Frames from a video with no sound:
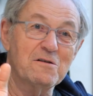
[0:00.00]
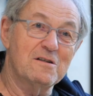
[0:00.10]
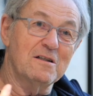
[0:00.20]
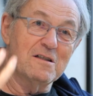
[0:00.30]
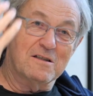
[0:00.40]
a
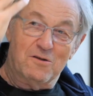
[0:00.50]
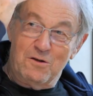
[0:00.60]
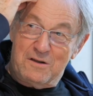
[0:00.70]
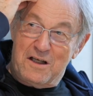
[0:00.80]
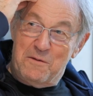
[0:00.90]
certain
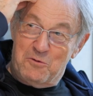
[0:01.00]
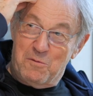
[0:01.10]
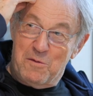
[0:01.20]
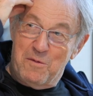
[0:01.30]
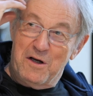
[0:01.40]
thought came to
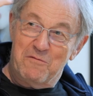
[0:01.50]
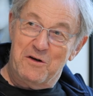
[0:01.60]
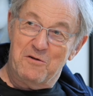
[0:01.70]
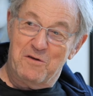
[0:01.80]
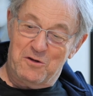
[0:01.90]
my mind
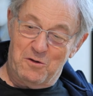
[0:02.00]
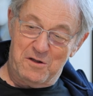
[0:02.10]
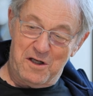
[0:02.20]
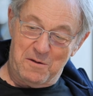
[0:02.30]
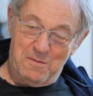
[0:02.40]
when you were
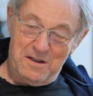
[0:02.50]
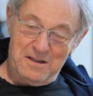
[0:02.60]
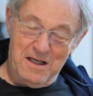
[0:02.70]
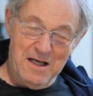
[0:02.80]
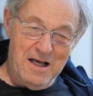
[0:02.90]
talking about